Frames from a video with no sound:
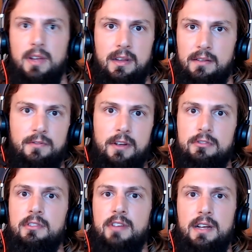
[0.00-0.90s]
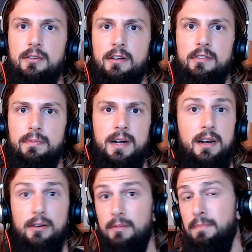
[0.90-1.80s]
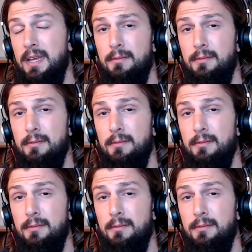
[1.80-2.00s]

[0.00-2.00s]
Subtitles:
efficiency increases mined out could